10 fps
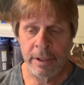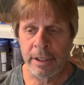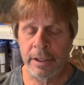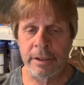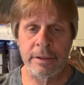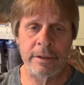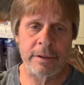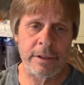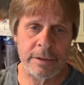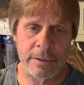anything
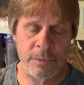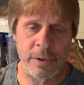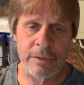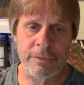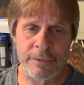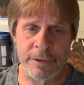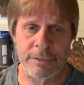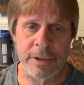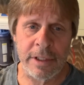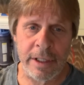that's a
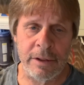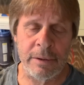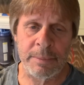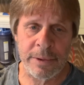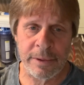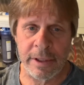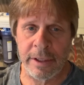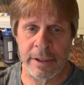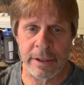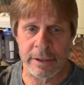150 gallon per
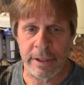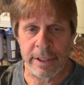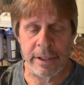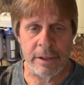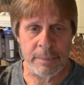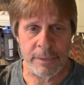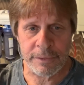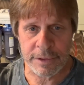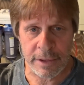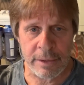day can line up if
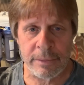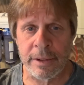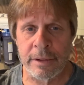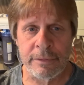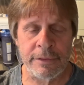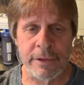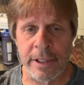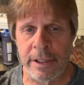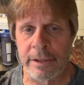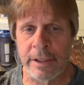it's not rated for
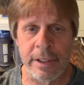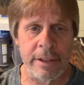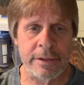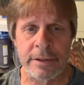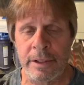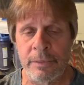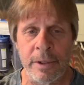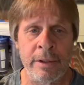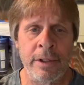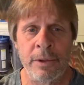that. You can't say,
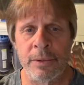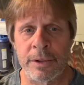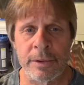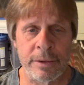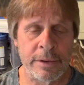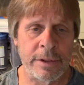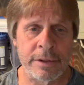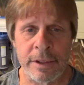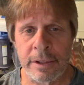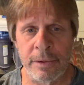well, with a little
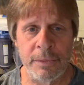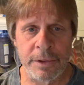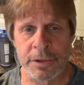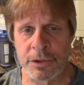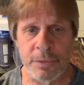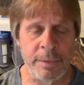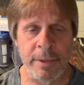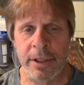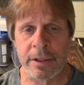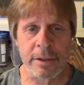Kentucky windage we
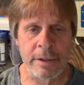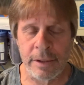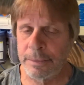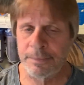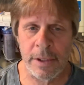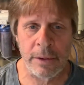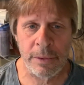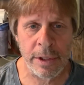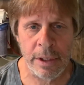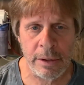make it, you know,
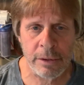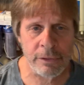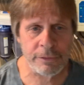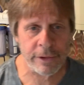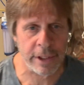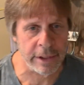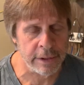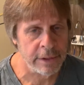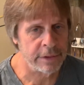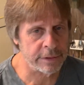they don't go for that.
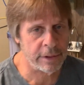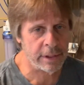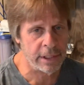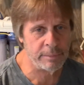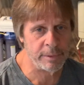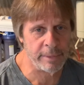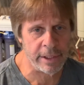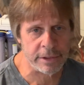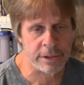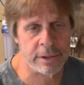It's all got to be
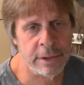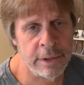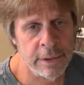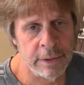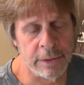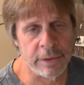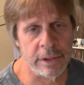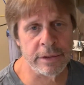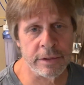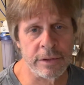matched, okay,
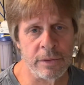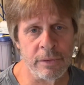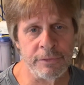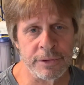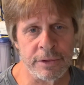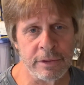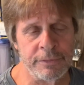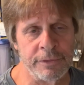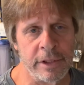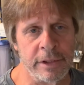because it's going for
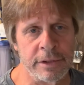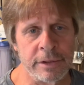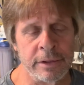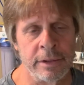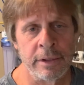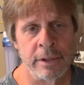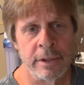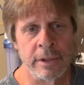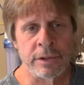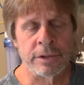certification.
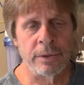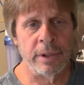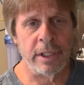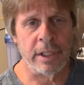So